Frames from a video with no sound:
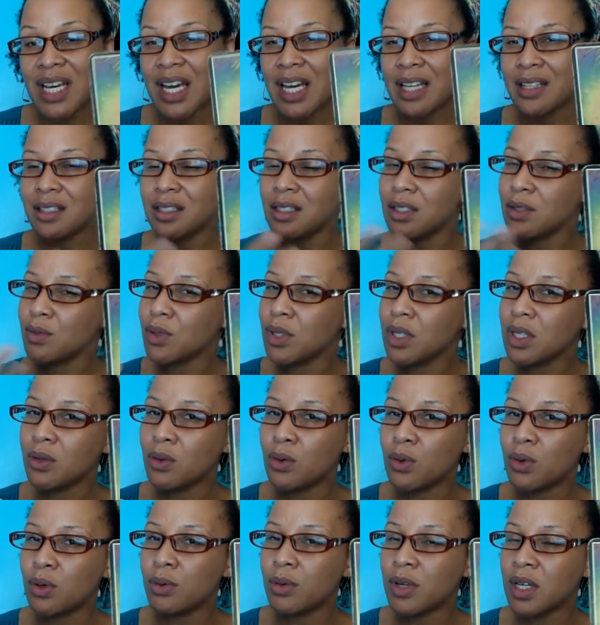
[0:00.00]
And this is really
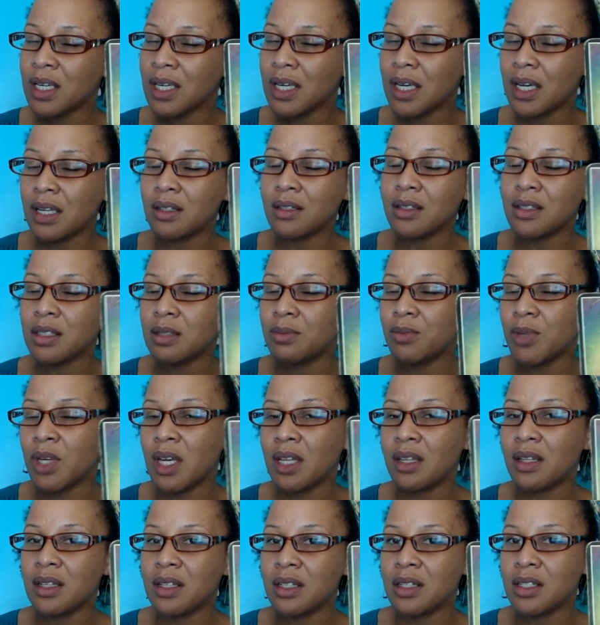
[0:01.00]
cool. Again, this is
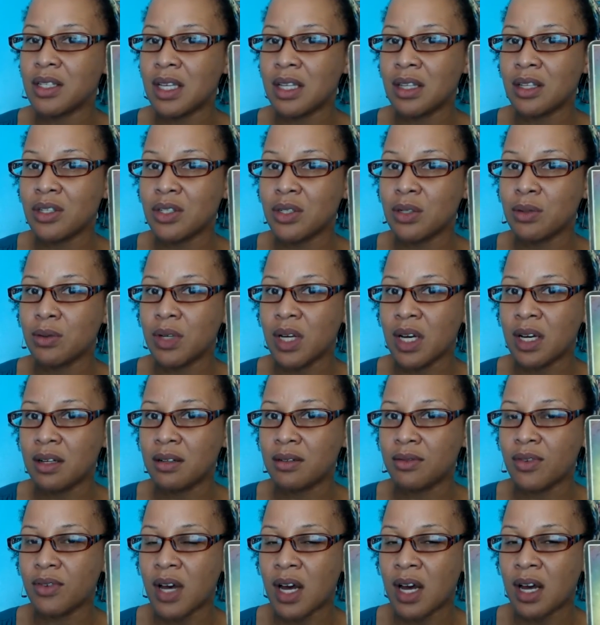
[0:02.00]
being in the suit
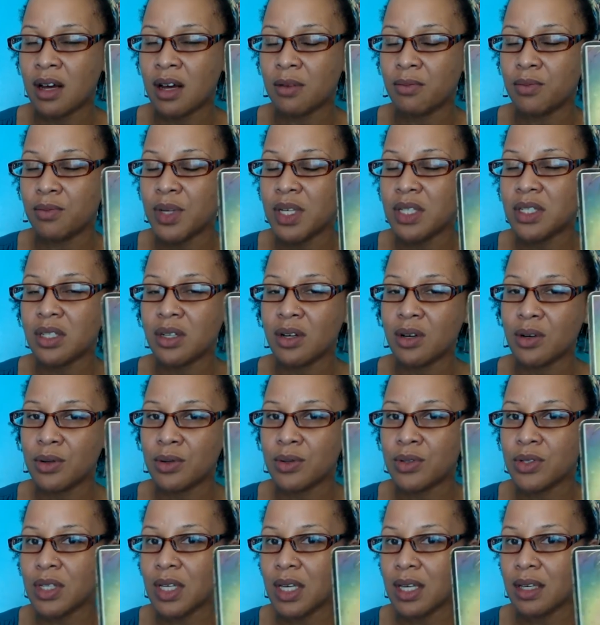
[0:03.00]
of
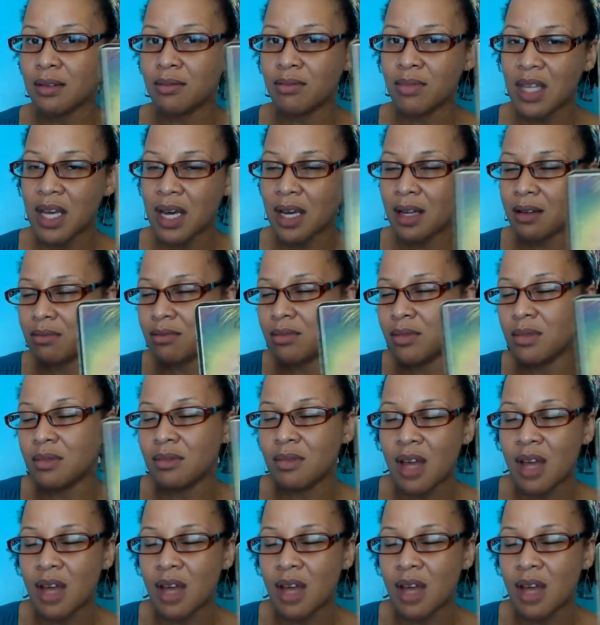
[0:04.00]
Pentacles, like that.